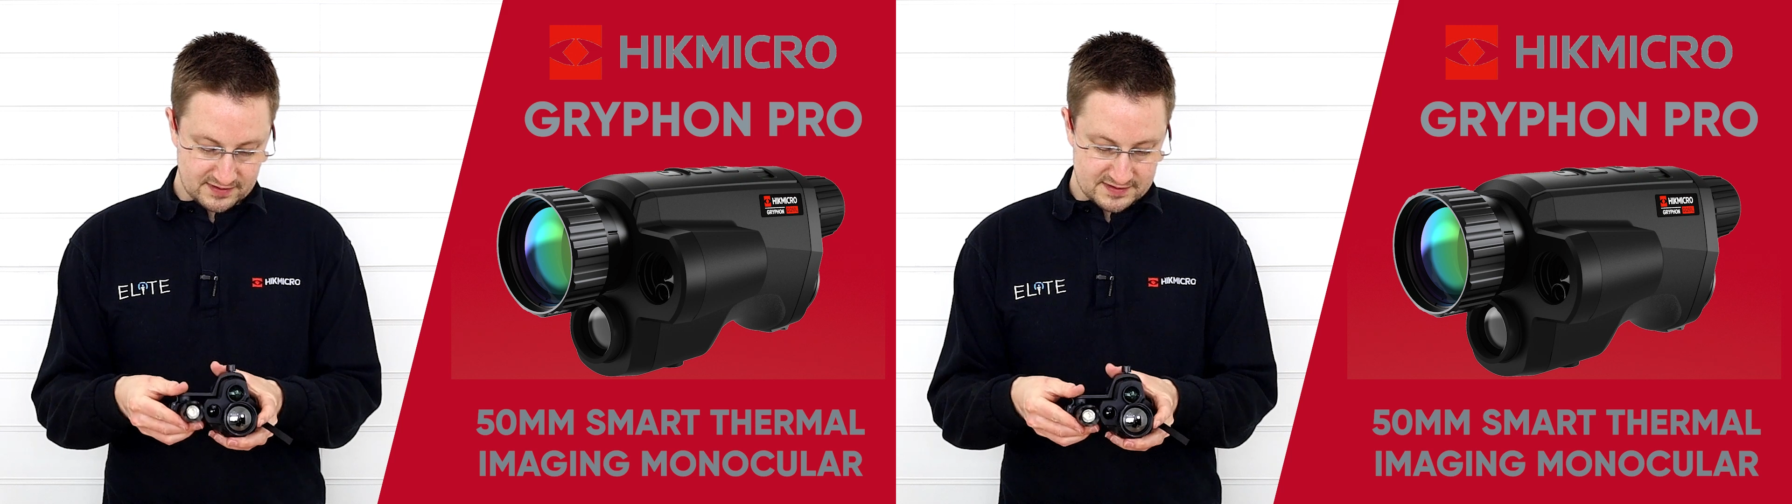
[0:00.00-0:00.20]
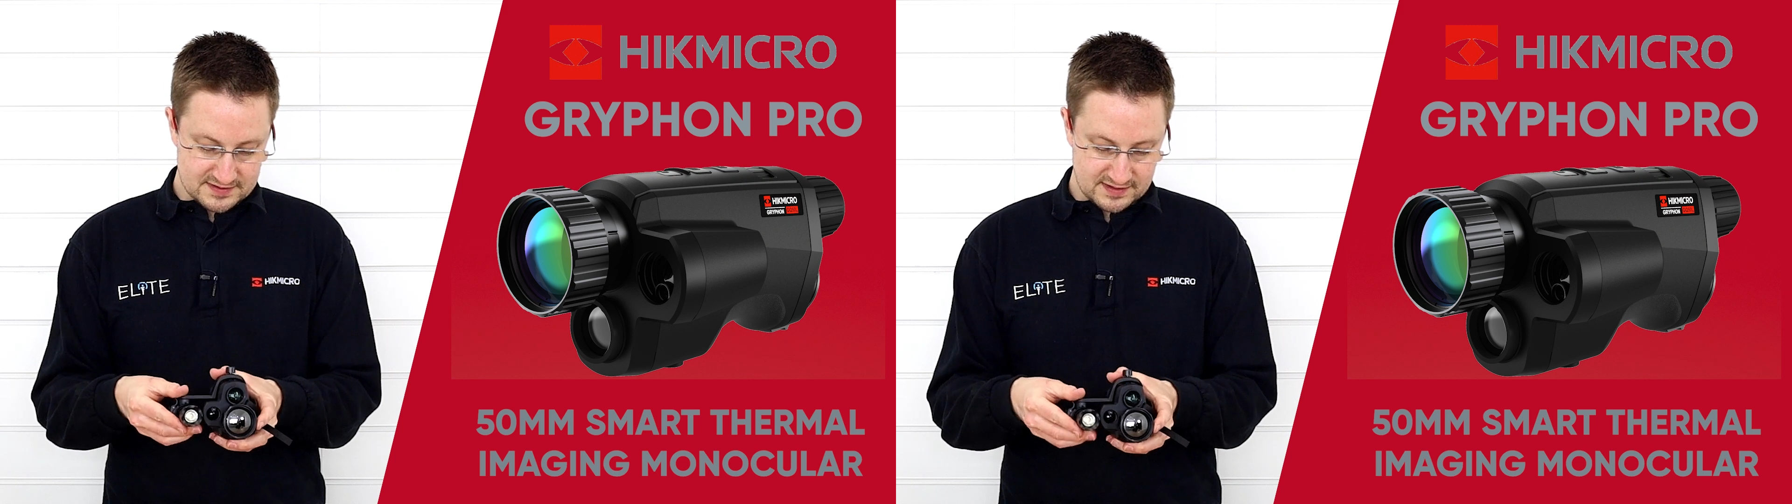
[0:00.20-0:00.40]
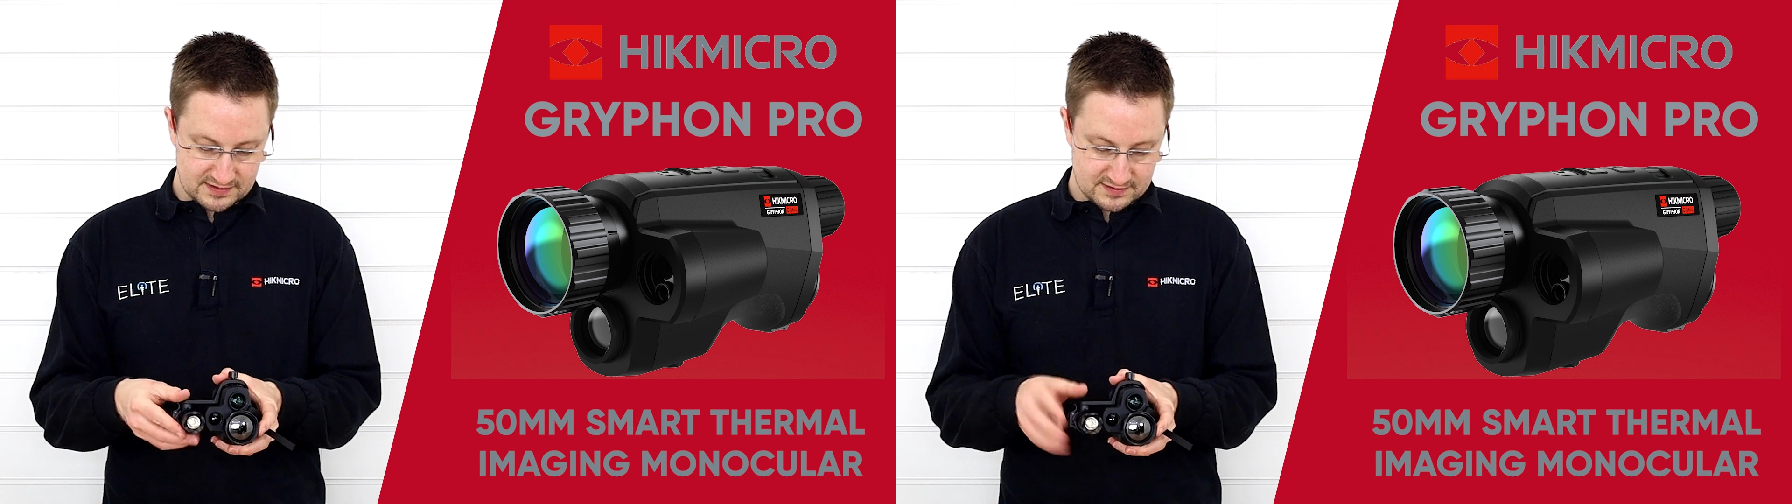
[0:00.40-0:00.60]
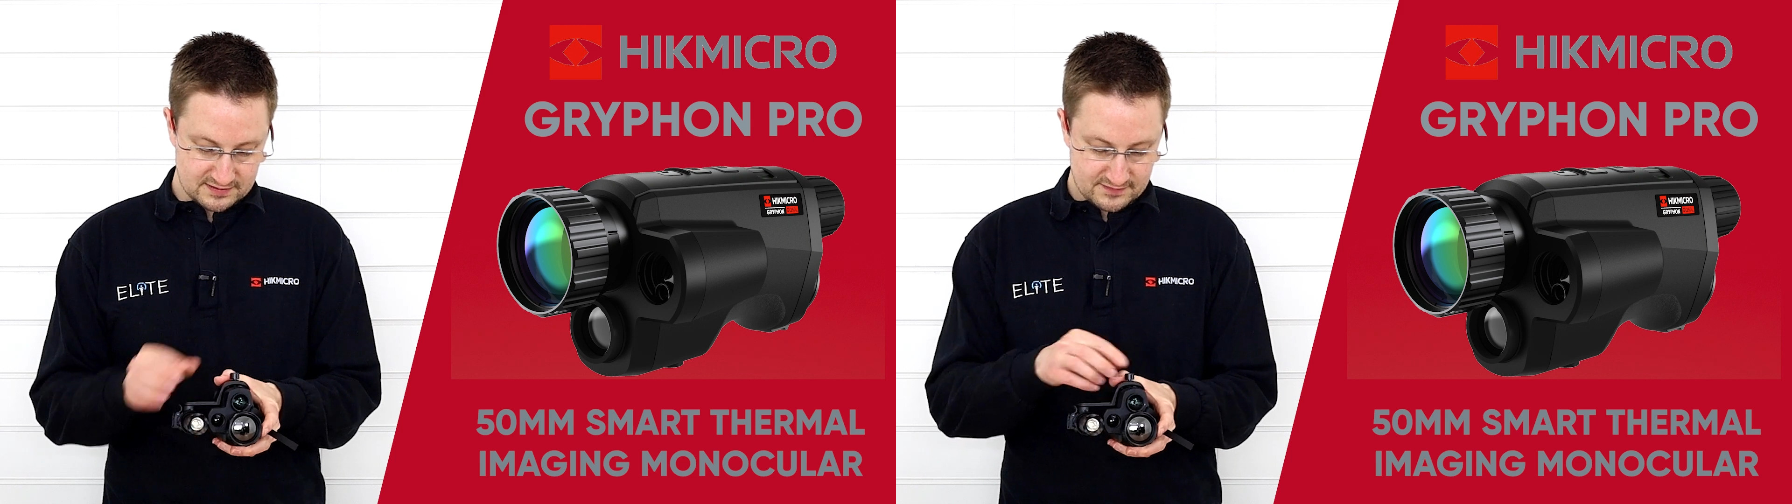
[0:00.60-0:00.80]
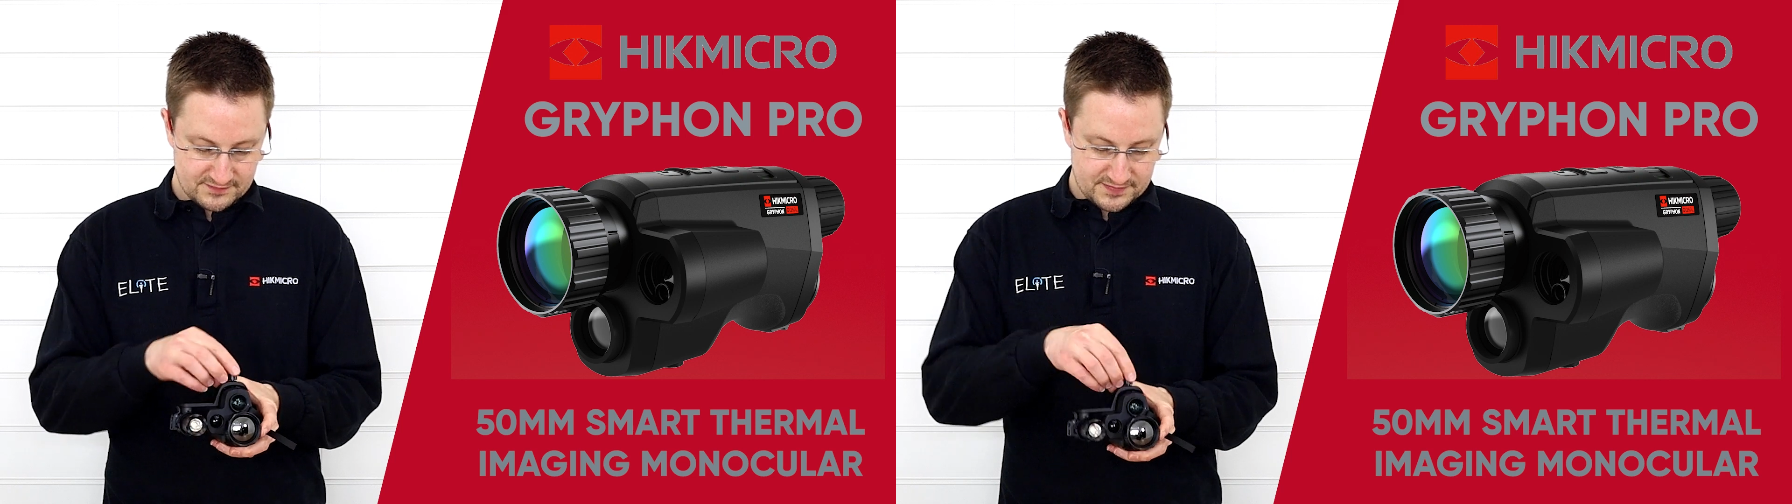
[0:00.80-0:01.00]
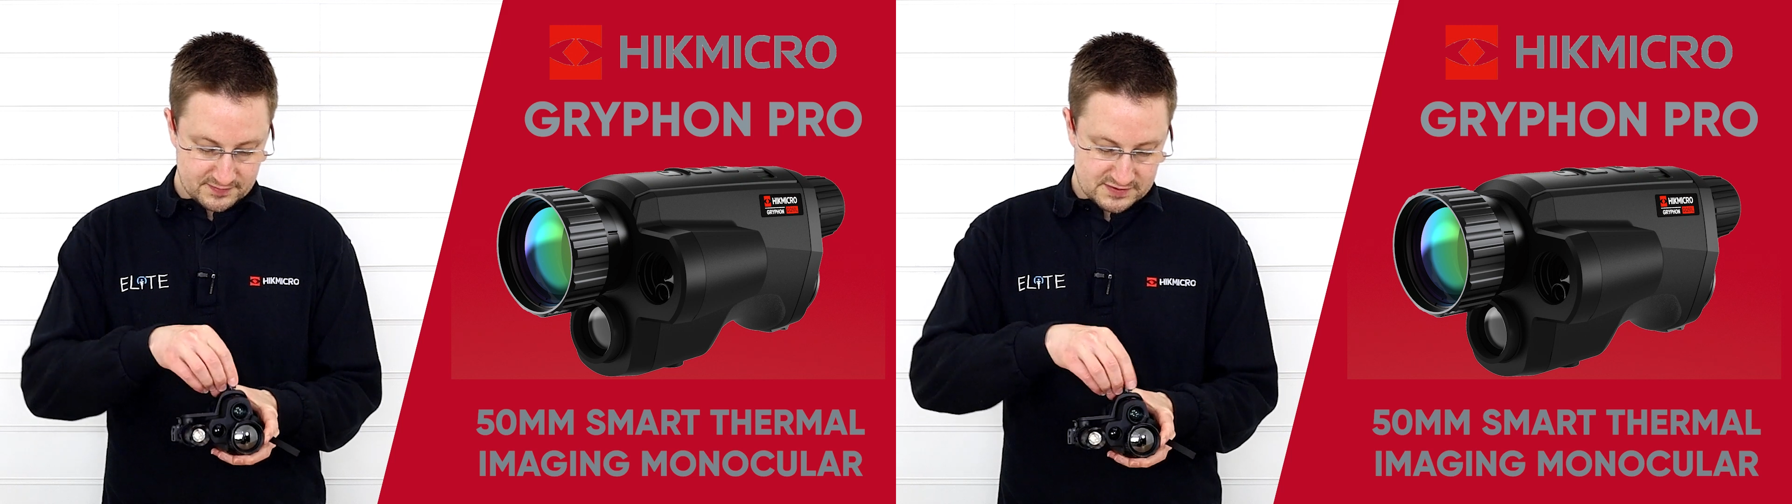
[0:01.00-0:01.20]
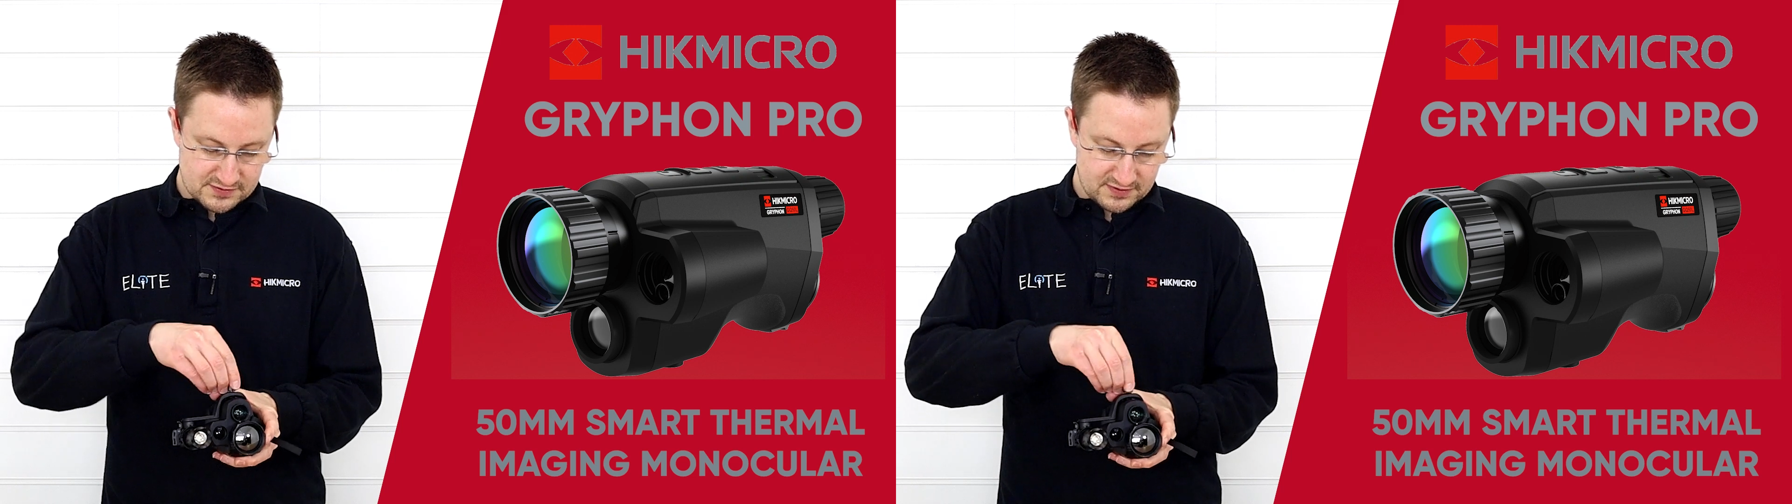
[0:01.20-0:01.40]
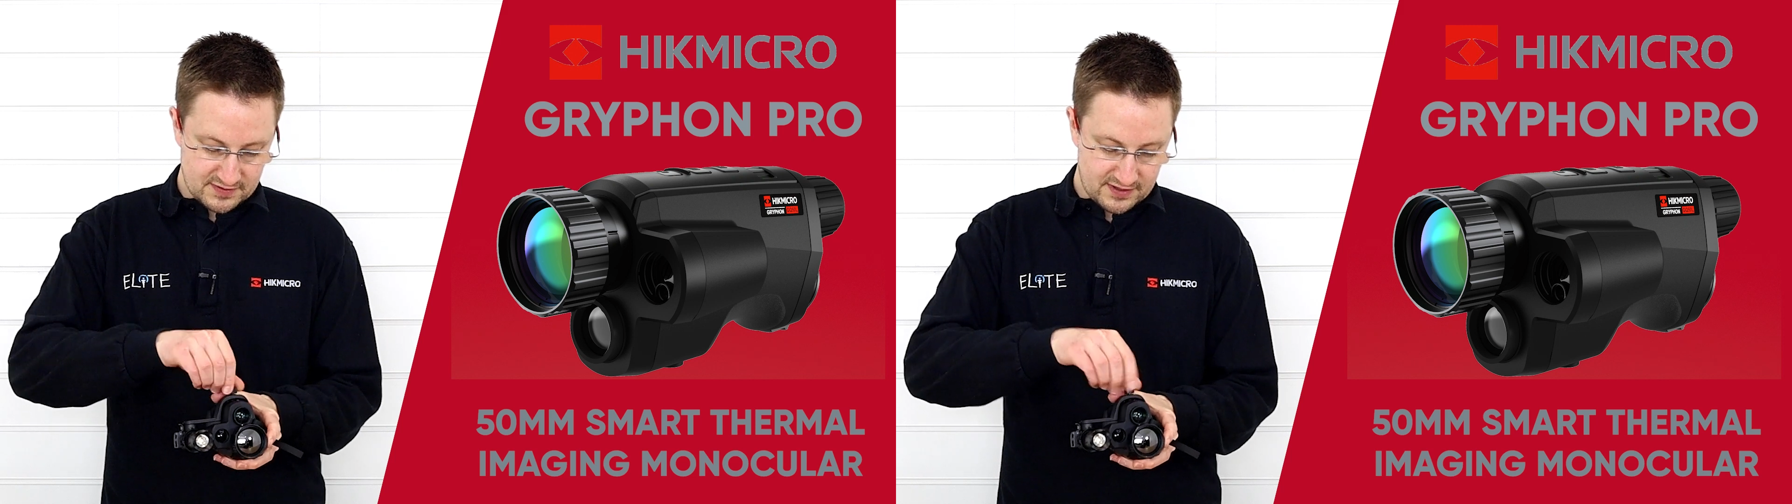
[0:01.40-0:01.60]
underneath. We
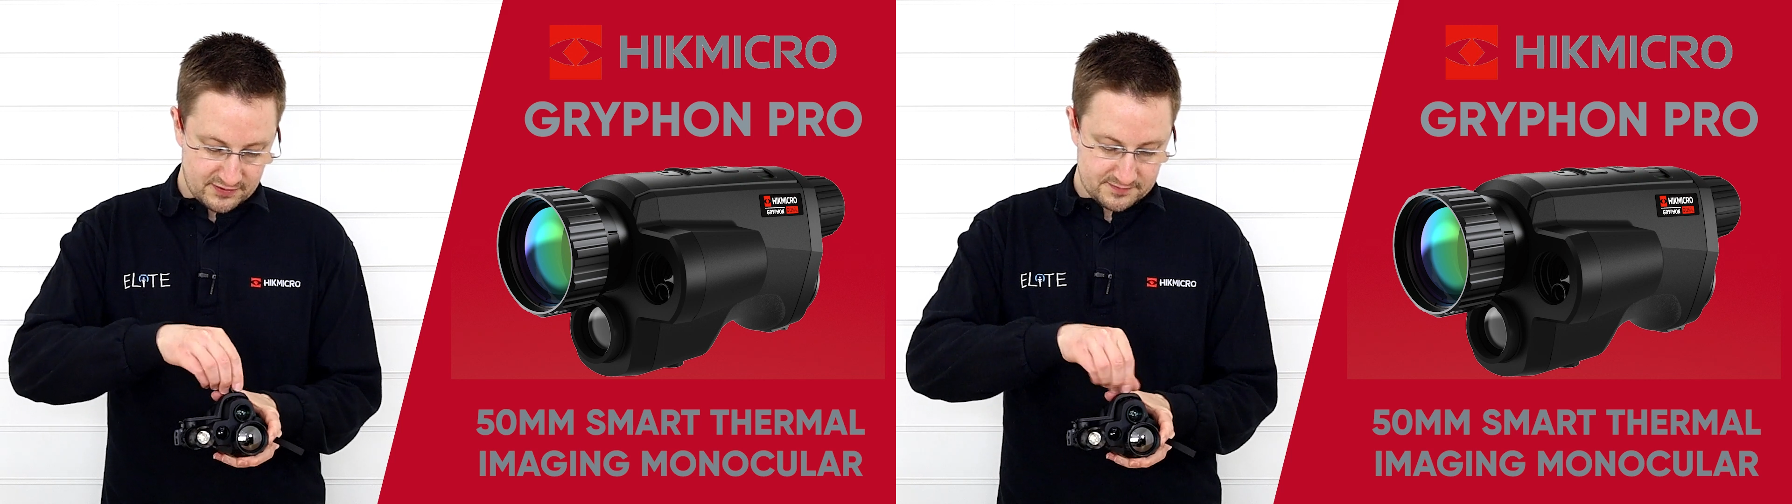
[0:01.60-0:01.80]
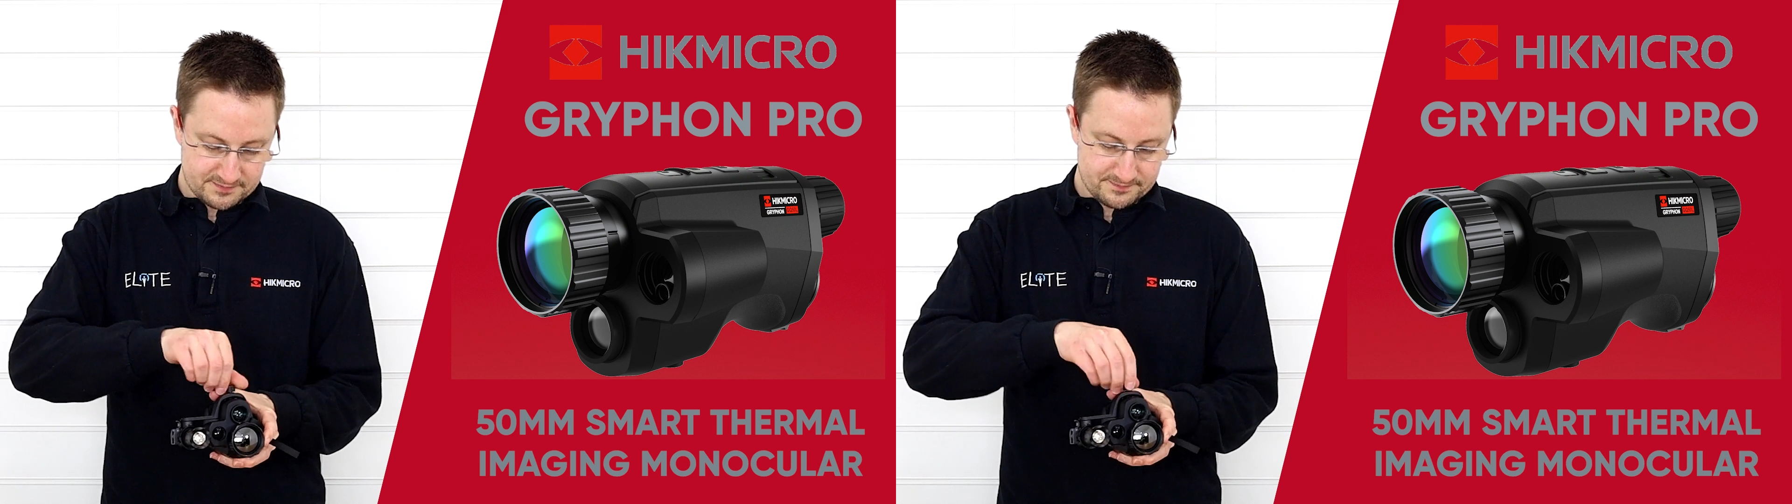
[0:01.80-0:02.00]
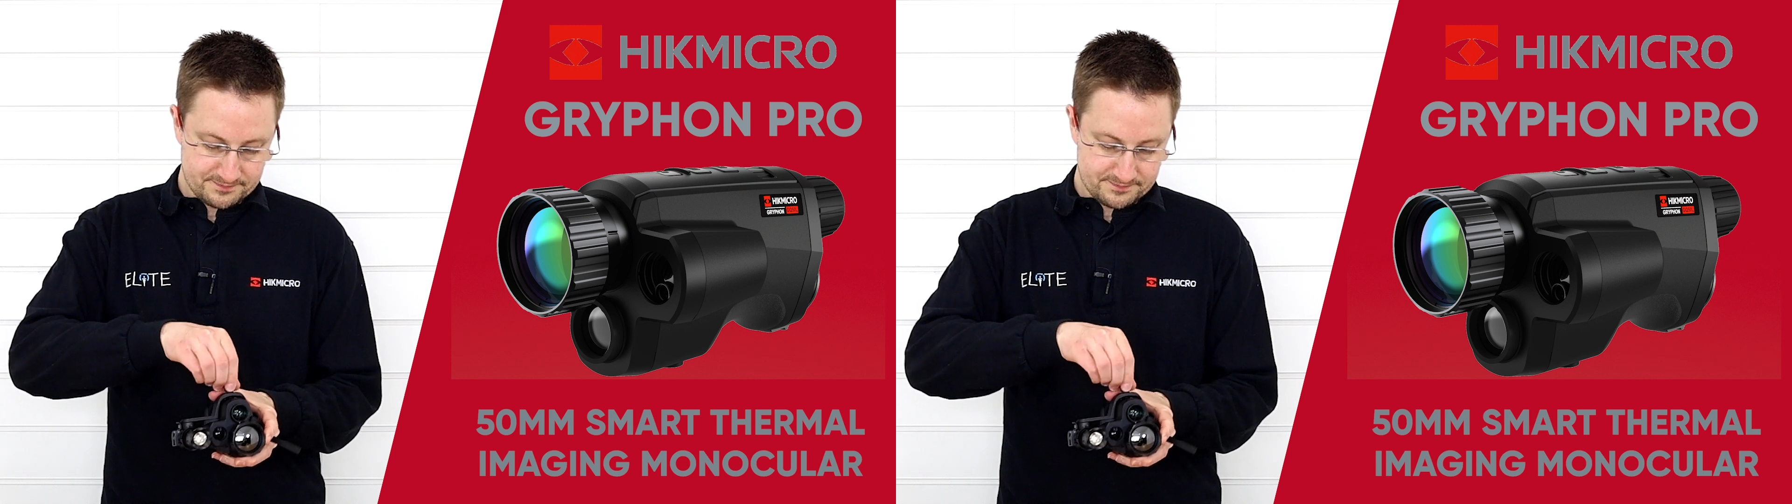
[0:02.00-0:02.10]
screw that on,